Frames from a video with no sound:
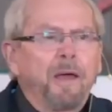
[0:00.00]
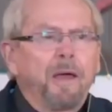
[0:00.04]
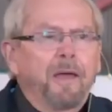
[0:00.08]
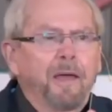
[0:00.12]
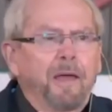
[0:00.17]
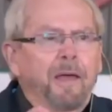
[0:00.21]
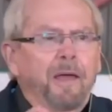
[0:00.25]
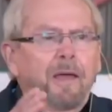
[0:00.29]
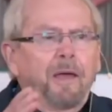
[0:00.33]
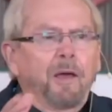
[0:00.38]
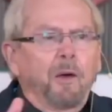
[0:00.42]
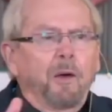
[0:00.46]

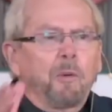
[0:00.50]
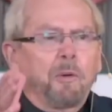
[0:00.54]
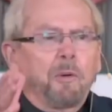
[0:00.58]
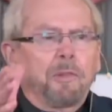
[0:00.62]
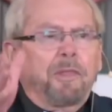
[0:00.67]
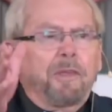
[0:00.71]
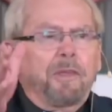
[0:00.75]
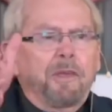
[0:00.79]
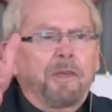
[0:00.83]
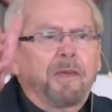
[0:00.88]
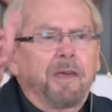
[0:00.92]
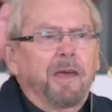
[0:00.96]
hallway
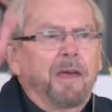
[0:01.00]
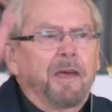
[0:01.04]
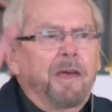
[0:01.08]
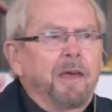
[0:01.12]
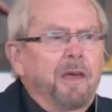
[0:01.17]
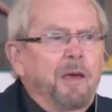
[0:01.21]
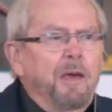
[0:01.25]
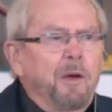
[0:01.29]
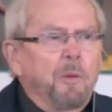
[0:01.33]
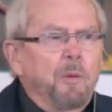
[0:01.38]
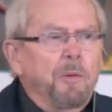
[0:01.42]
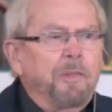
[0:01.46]
with
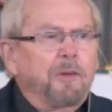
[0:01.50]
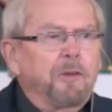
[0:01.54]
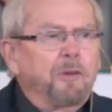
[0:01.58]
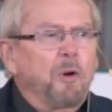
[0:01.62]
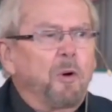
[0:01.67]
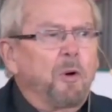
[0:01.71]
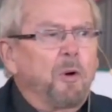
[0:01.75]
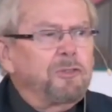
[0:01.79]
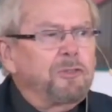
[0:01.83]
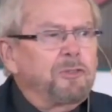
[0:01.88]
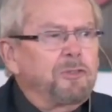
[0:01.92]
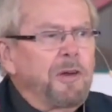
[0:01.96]

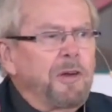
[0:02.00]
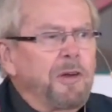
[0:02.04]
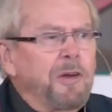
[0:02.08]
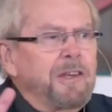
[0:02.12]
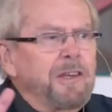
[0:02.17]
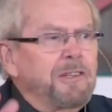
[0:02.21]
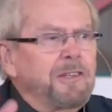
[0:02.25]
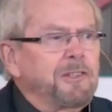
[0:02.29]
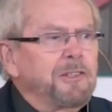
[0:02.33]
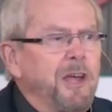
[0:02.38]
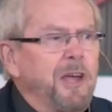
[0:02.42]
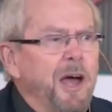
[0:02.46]
the
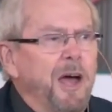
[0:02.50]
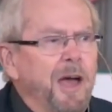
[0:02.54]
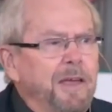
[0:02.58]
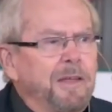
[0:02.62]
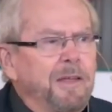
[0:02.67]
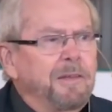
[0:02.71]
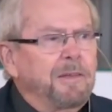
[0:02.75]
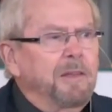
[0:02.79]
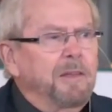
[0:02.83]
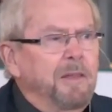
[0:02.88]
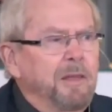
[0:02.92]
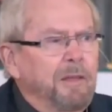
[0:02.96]
doors on each
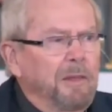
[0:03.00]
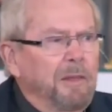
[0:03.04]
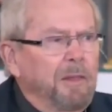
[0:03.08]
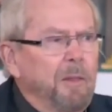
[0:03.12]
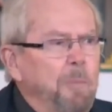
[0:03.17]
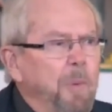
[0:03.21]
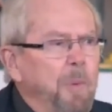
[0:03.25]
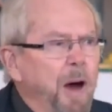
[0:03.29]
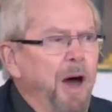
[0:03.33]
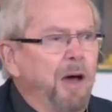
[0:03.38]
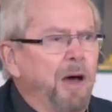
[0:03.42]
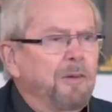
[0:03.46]
side,
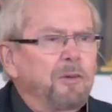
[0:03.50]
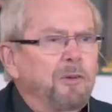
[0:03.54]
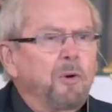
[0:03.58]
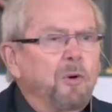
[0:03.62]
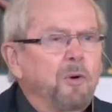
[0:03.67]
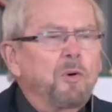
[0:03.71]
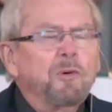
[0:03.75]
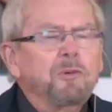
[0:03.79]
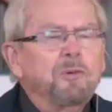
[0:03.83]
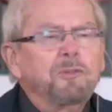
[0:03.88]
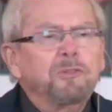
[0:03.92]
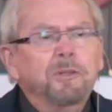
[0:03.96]
the
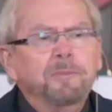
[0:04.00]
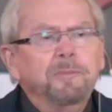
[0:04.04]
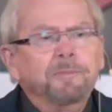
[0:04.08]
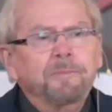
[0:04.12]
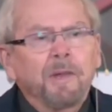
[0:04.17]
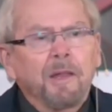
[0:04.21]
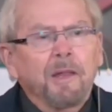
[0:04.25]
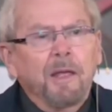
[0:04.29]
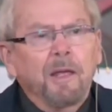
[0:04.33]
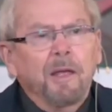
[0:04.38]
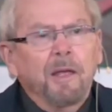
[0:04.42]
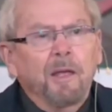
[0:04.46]
barred
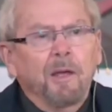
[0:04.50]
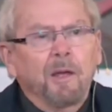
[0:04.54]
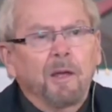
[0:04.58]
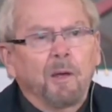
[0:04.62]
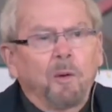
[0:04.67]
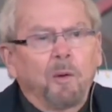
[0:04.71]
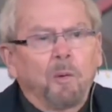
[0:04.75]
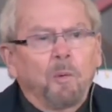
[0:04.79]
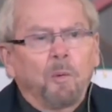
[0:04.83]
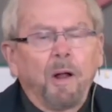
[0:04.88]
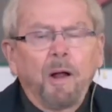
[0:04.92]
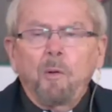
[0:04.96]
doors?
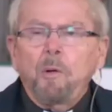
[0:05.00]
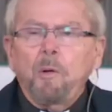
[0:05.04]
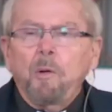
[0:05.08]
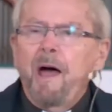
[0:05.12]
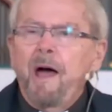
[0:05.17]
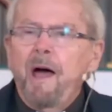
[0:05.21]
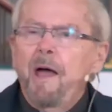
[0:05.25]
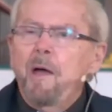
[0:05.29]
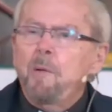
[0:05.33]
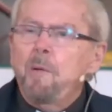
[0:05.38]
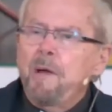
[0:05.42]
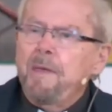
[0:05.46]

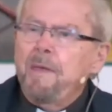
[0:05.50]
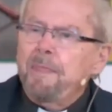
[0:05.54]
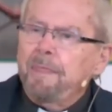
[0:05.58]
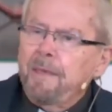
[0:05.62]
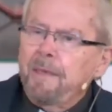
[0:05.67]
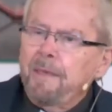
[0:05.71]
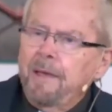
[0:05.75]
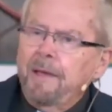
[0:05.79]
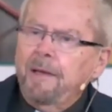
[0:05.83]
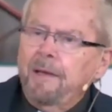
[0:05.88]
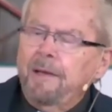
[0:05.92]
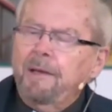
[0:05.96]
Well, when
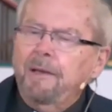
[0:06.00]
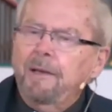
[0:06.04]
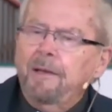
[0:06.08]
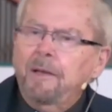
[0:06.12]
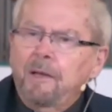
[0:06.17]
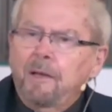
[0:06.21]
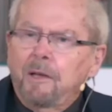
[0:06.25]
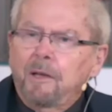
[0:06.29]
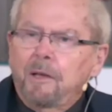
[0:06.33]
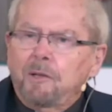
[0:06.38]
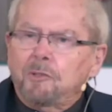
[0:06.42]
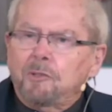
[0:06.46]
I went
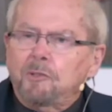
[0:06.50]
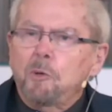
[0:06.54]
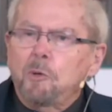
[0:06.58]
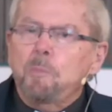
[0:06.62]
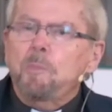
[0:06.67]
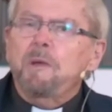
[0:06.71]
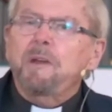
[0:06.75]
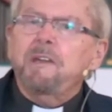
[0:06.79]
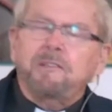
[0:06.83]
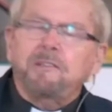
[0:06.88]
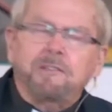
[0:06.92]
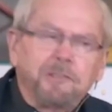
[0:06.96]
there
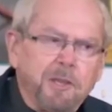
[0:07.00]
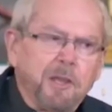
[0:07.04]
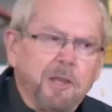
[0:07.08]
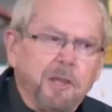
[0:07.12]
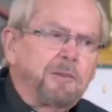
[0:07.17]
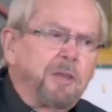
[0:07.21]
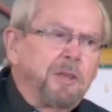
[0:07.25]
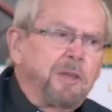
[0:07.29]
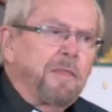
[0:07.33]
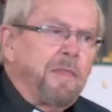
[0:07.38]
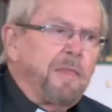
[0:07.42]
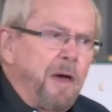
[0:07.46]
to
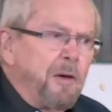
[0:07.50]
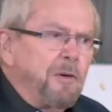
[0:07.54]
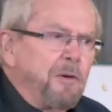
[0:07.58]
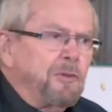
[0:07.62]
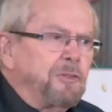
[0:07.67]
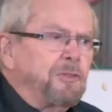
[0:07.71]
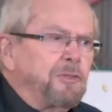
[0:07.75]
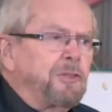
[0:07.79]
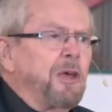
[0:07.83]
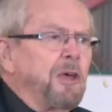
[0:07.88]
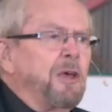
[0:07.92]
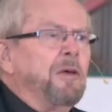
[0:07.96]
minister
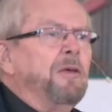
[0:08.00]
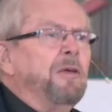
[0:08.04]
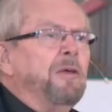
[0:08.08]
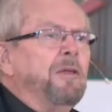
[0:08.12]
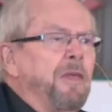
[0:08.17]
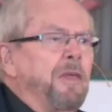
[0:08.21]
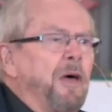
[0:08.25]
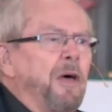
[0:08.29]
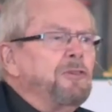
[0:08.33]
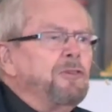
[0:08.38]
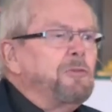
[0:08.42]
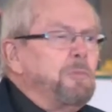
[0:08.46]
to
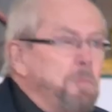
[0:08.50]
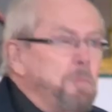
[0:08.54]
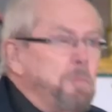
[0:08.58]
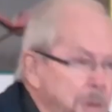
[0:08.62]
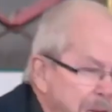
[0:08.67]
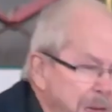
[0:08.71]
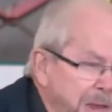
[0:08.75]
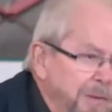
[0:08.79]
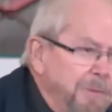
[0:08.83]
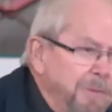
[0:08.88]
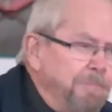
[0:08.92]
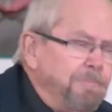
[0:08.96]

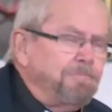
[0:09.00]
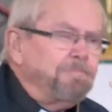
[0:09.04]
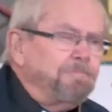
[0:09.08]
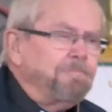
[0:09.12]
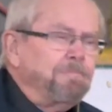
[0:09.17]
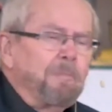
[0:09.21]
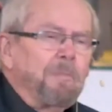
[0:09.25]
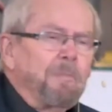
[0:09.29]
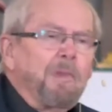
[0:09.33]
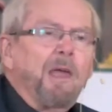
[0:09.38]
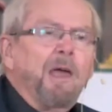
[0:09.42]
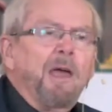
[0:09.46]
those
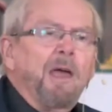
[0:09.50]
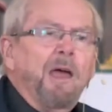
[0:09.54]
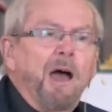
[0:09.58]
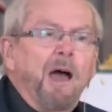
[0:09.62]
men,